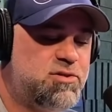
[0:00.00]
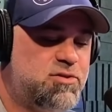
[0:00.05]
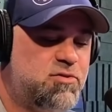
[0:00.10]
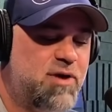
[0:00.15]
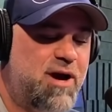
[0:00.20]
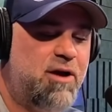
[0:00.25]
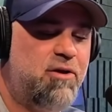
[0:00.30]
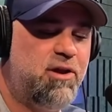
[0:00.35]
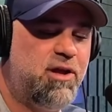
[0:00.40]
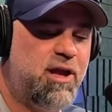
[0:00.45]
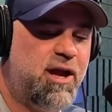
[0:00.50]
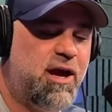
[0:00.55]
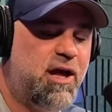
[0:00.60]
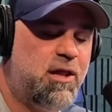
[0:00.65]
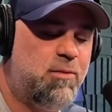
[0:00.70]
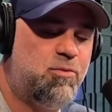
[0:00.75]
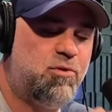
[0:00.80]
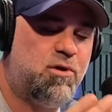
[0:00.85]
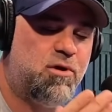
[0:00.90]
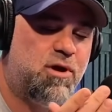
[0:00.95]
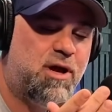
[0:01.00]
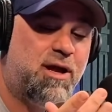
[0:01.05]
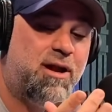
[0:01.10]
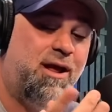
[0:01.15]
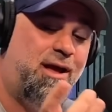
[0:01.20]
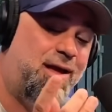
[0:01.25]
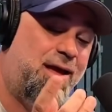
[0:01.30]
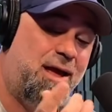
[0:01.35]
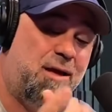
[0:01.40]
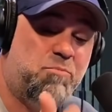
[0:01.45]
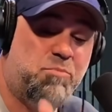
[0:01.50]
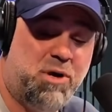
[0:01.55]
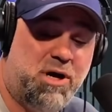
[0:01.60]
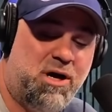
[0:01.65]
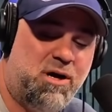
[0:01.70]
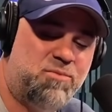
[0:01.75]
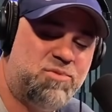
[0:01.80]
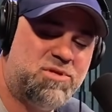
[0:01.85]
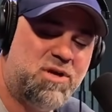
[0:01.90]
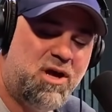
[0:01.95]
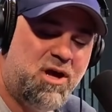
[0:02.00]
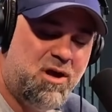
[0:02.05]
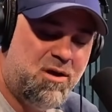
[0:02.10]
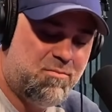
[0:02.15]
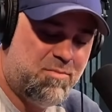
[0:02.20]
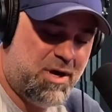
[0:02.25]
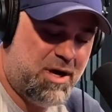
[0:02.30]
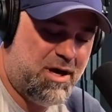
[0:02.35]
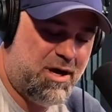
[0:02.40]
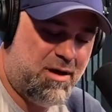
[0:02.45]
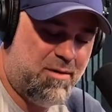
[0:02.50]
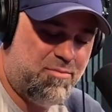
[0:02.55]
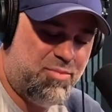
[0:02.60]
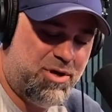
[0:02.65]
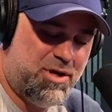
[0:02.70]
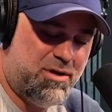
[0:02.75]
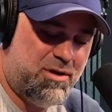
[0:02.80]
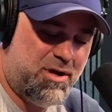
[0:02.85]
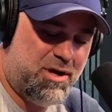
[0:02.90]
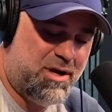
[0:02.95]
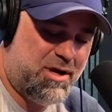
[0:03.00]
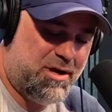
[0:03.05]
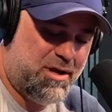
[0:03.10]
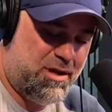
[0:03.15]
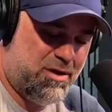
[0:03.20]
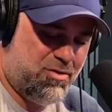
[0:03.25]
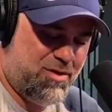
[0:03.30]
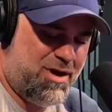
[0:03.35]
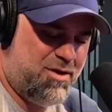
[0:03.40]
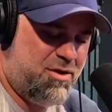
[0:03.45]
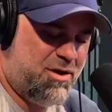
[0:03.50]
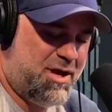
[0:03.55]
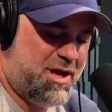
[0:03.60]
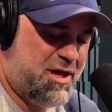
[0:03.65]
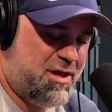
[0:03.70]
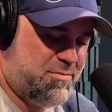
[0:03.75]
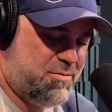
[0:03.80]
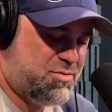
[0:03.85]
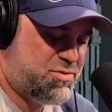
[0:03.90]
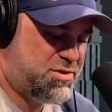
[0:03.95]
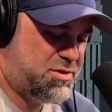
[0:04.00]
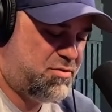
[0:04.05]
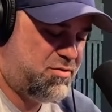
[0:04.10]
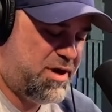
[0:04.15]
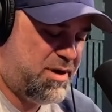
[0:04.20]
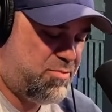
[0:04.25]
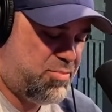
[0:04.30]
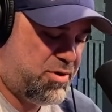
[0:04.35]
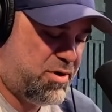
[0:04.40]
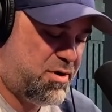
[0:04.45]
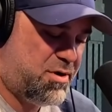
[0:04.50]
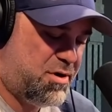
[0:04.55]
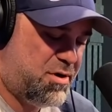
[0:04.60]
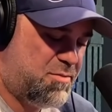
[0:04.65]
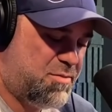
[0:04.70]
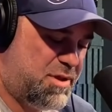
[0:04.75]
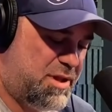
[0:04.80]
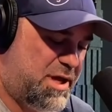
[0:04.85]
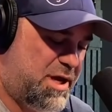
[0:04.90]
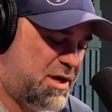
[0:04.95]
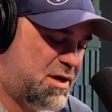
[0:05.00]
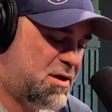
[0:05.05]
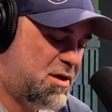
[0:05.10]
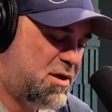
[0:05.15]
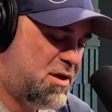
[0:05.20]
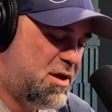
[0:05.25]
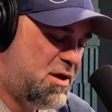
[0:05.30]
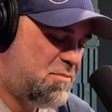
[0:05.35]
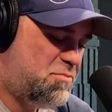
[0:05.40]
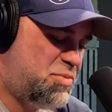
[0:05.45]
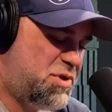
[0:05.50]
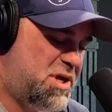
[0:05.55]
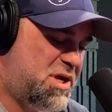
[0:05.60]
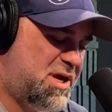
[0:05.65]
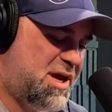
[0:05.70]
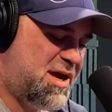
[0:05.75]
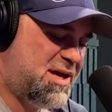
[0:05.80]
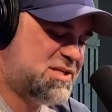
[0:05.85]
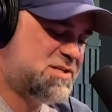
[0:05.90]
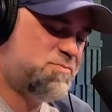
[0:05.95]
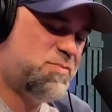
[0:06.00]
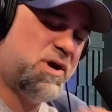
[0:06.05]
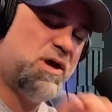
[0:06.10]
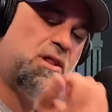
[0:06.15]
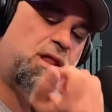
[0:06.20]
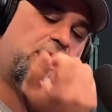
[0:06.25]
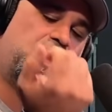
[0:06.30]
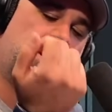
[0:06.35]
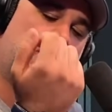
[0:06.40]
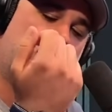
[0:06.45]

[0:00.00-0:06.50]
Crown and Caliber and Bob's, and Crown and Caliber was a great partner, but like being asked by like a